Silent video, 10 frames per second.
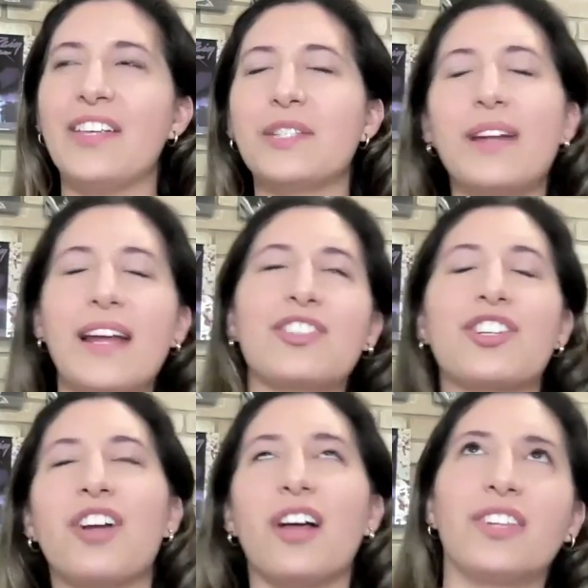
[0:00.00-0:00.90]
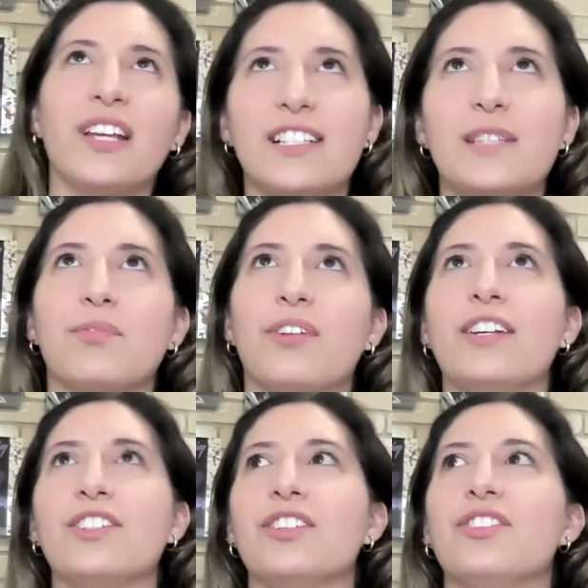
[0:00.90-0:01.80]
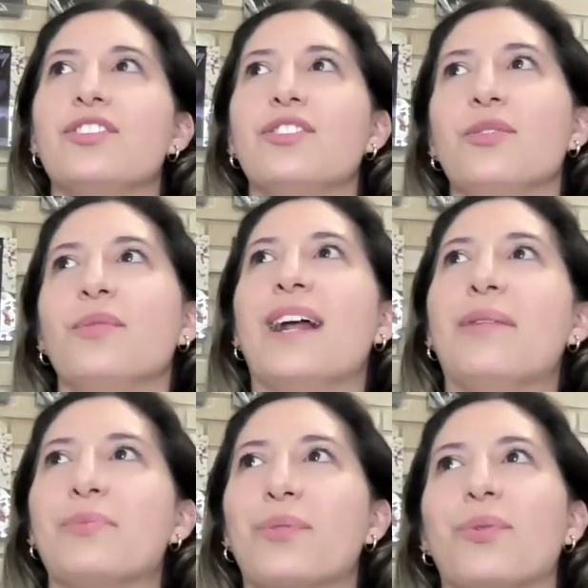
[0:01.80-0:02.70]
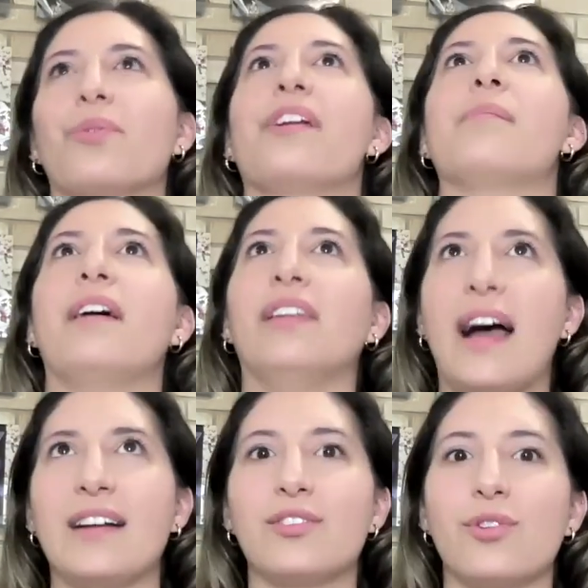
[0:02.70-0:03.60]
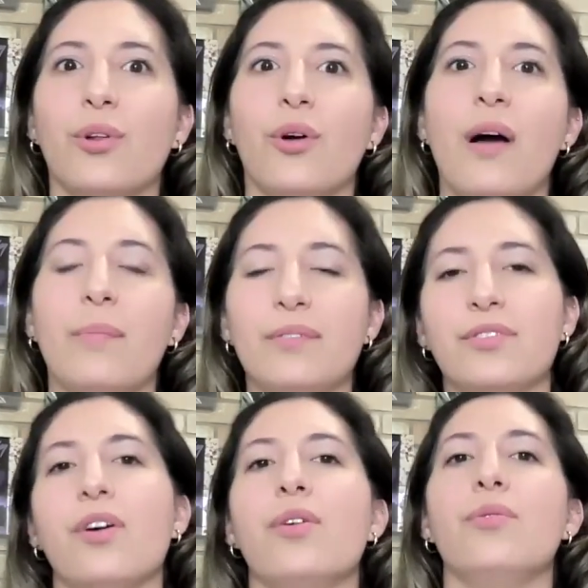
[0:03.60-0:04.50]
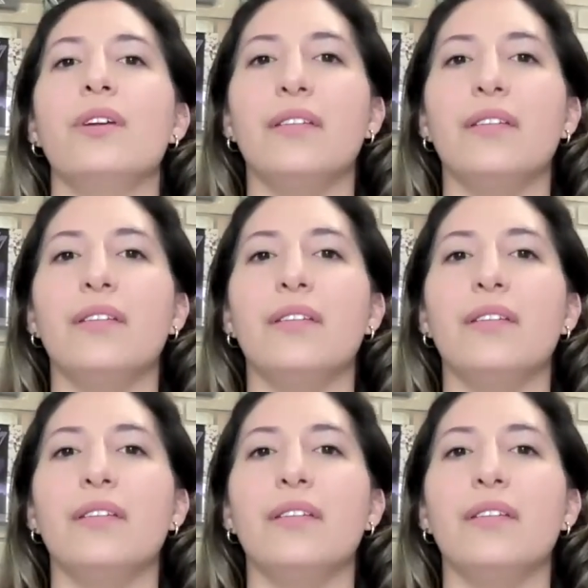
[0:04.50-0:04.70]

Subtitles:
This one I actually got the inspiration to do when I was recording my last solo episode.